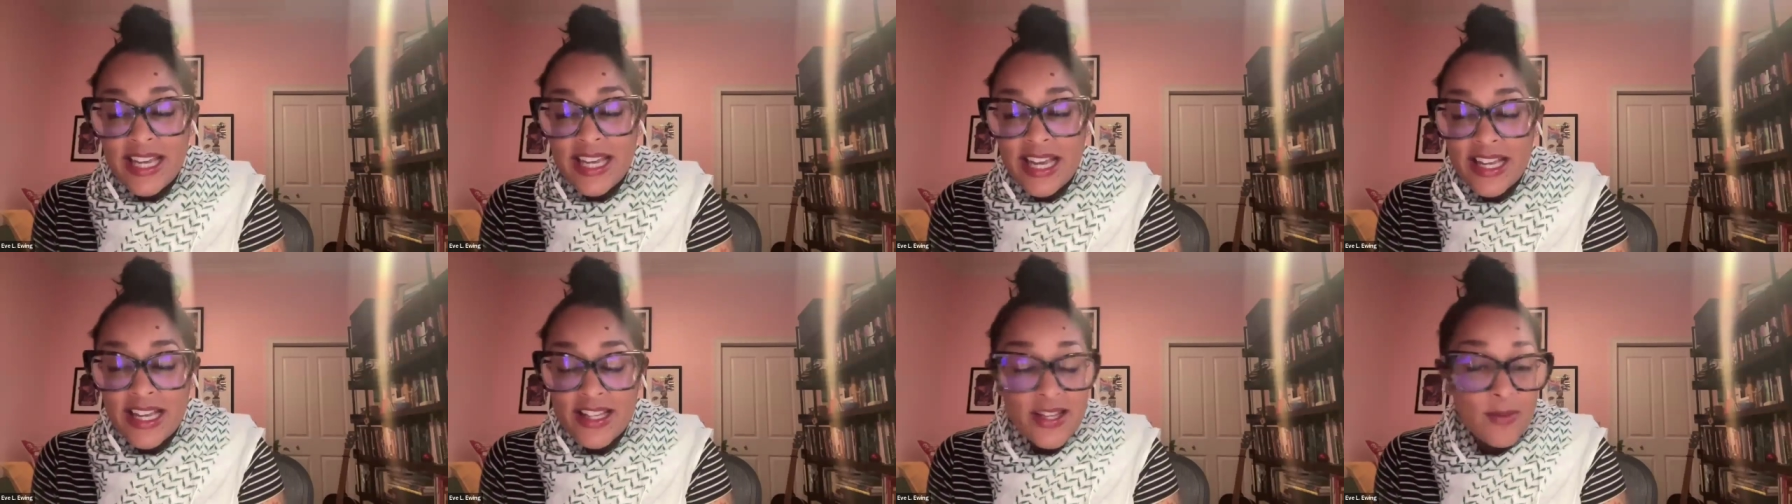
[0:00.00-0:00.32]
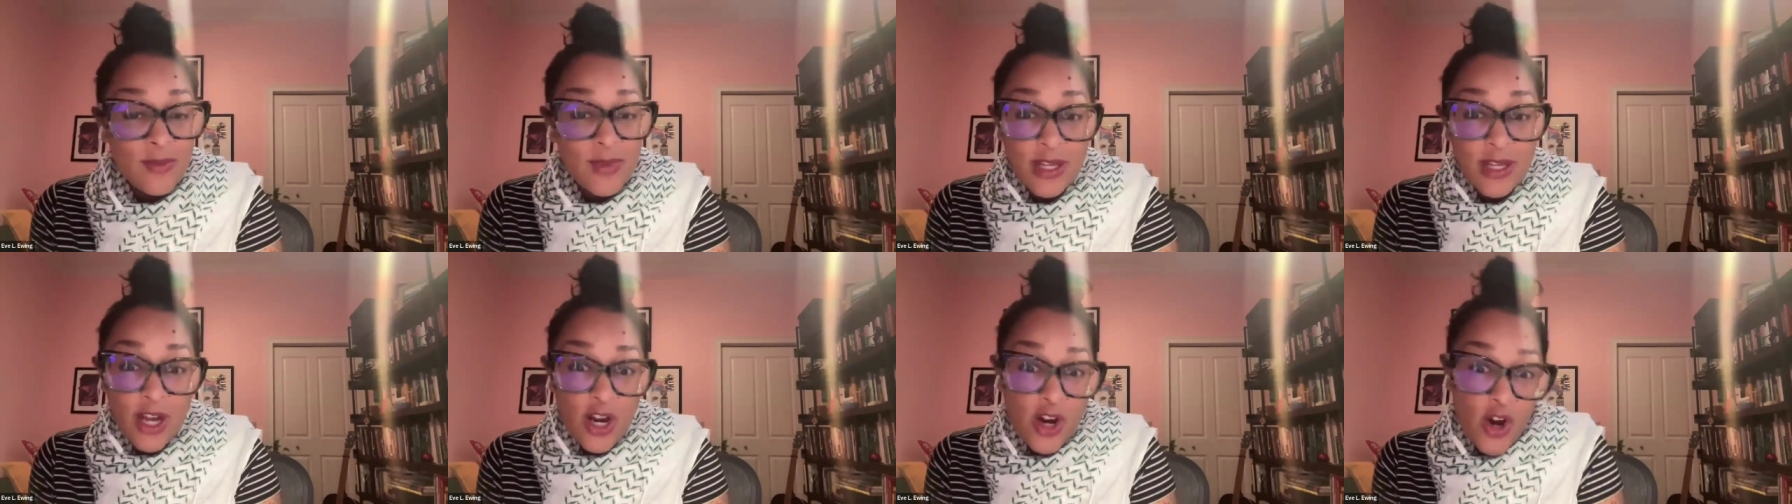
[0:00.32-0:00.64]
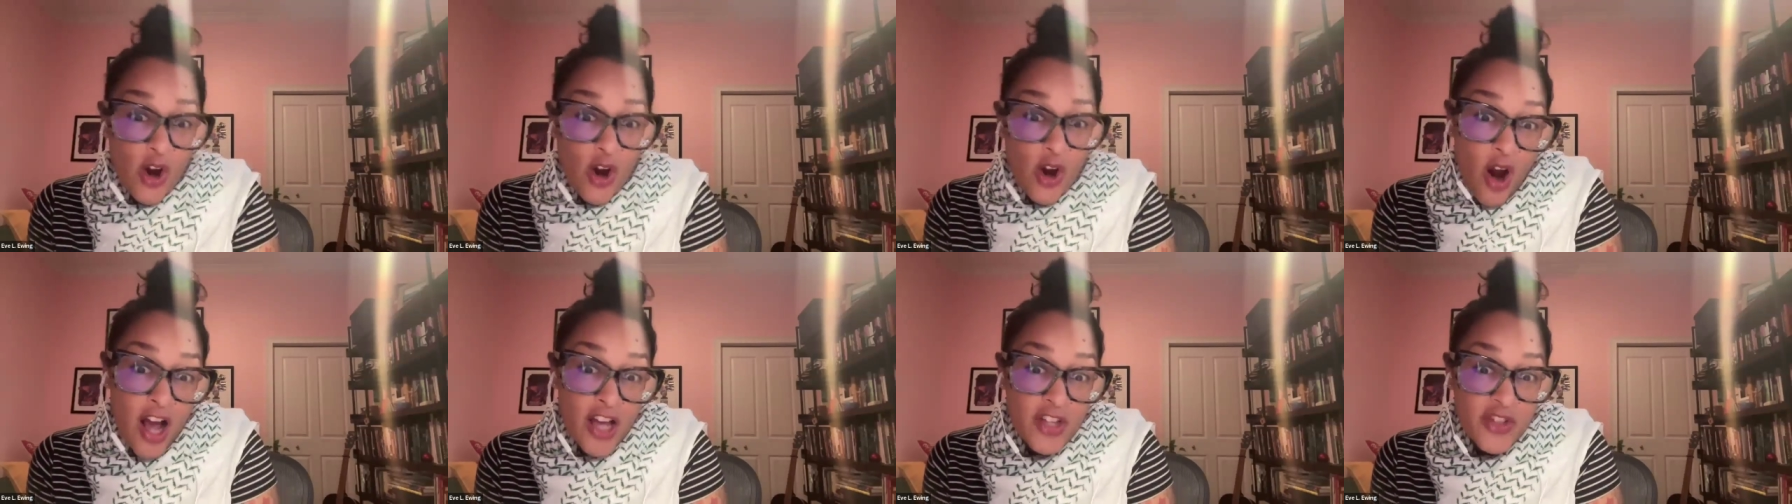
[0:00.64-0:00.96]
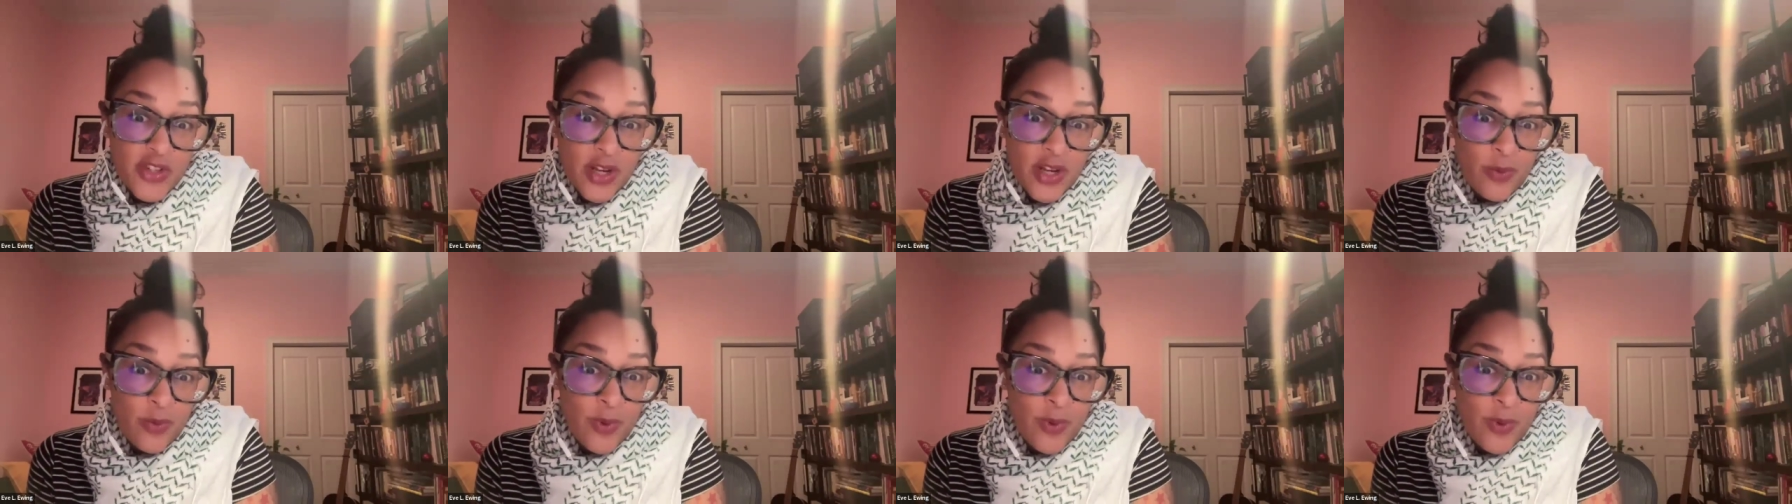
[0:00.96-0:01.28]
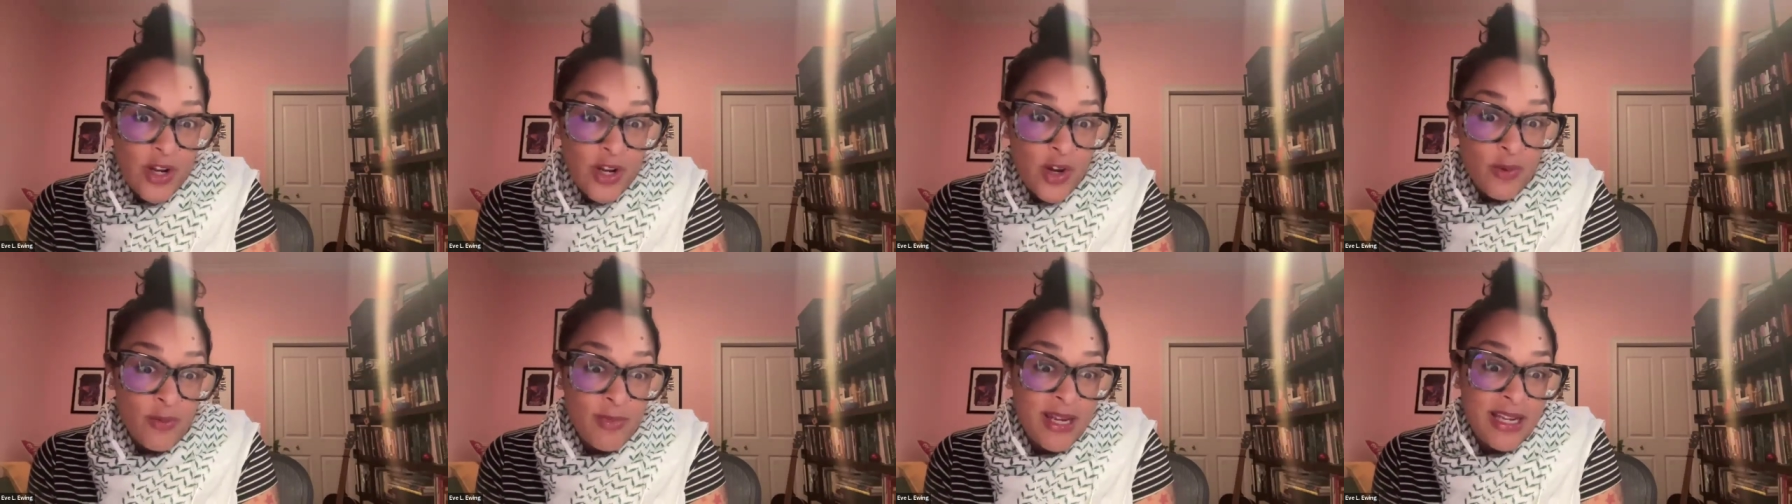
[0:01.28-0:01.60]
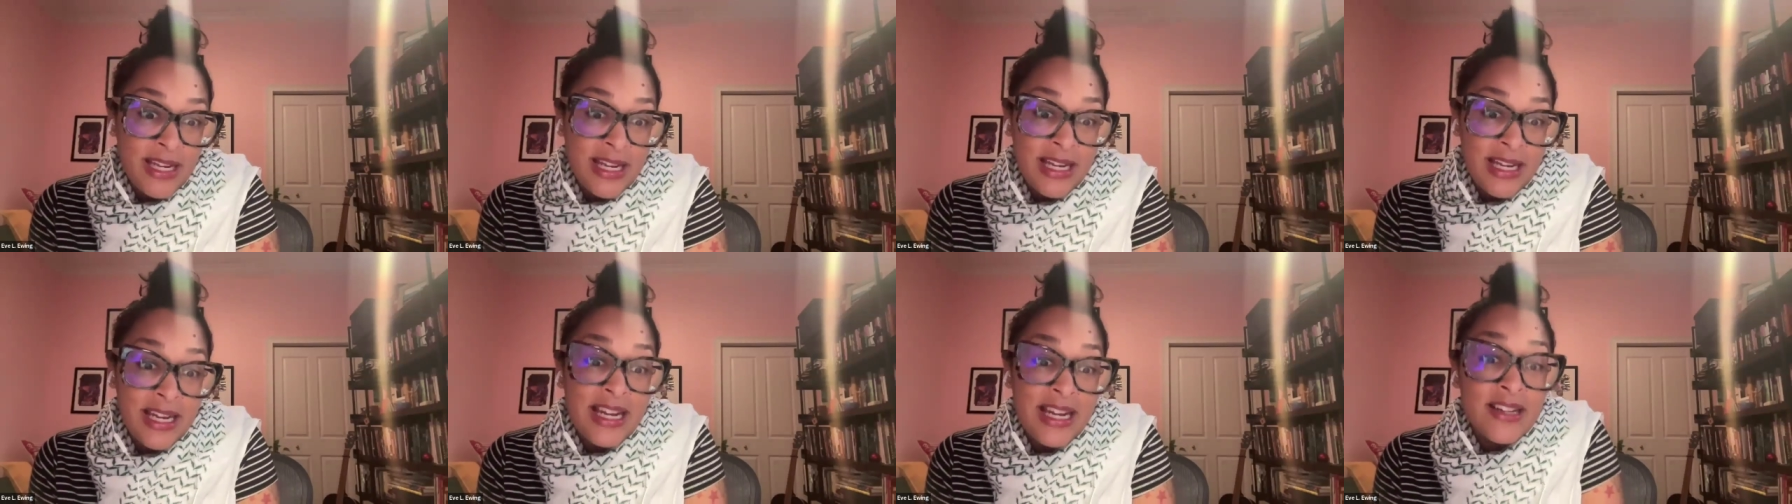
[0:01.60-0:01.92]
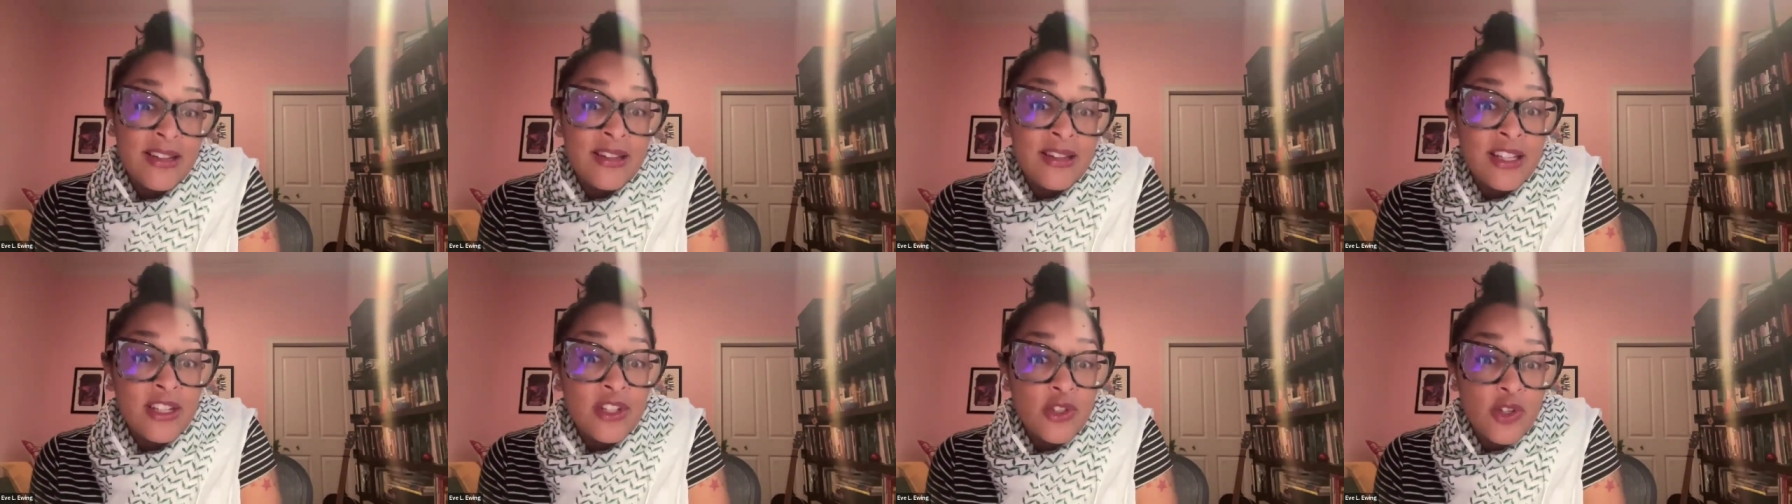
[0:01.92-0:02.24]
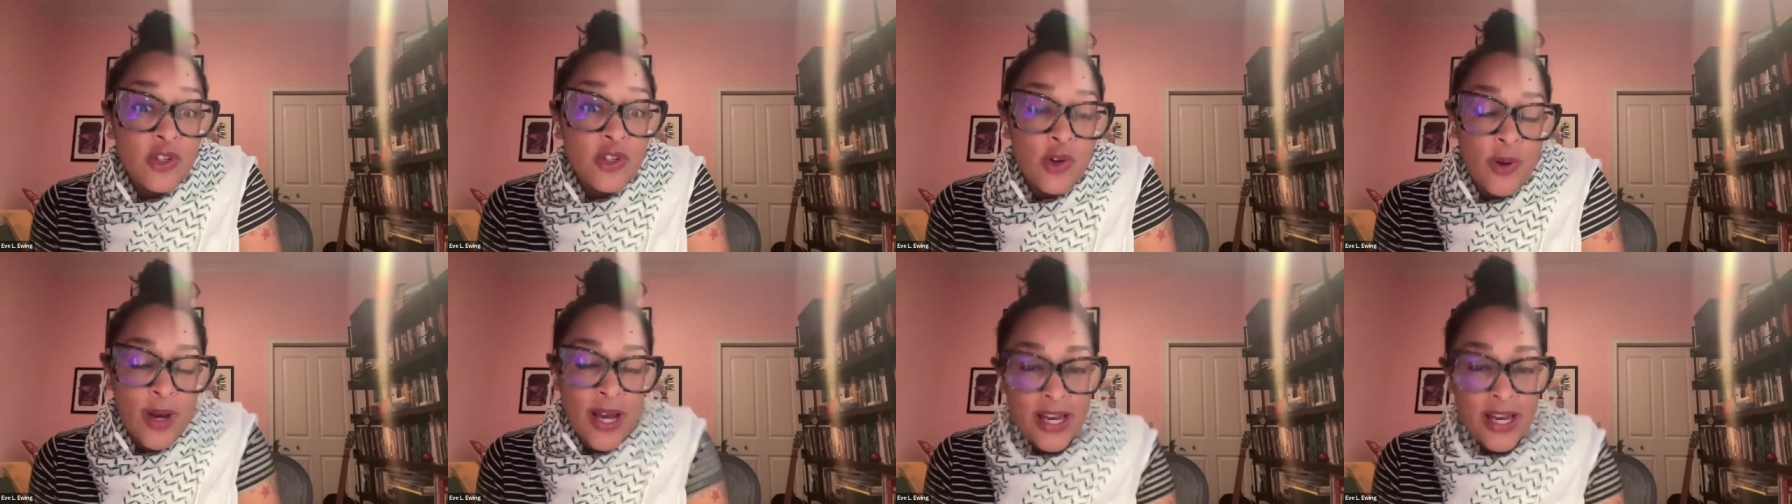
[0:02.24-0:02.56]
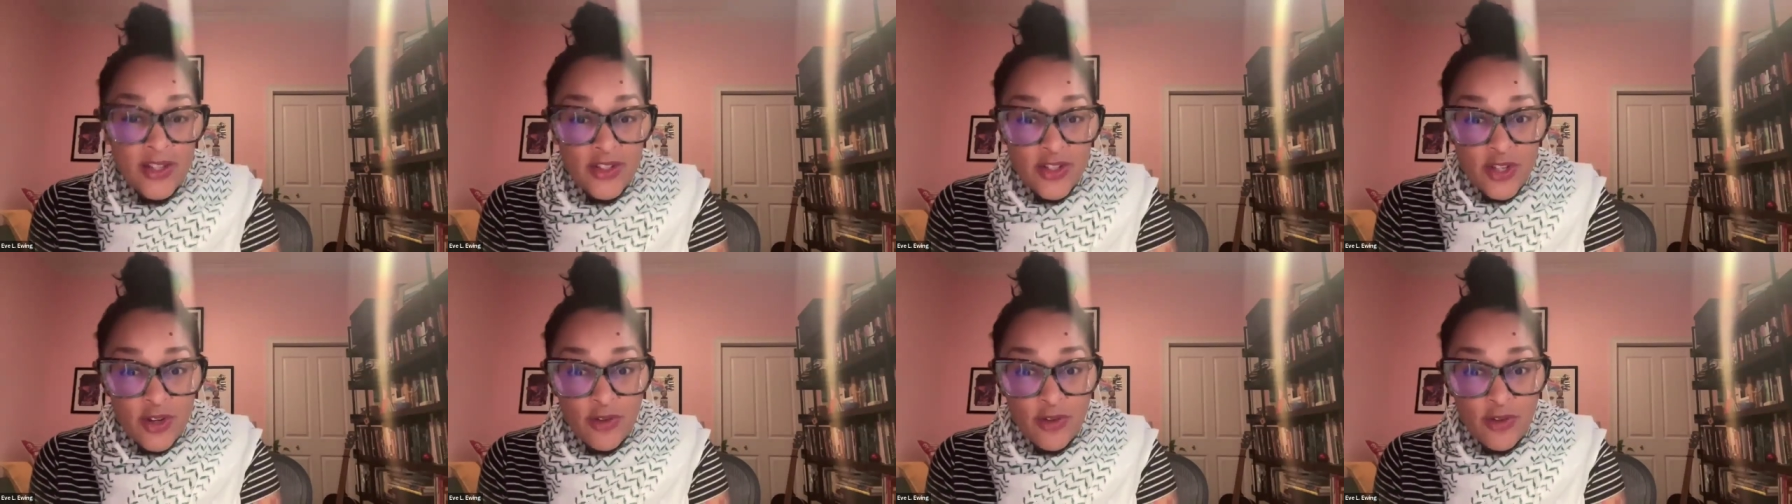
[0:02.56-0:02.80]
to get something across, and we don't mean it in a literal way.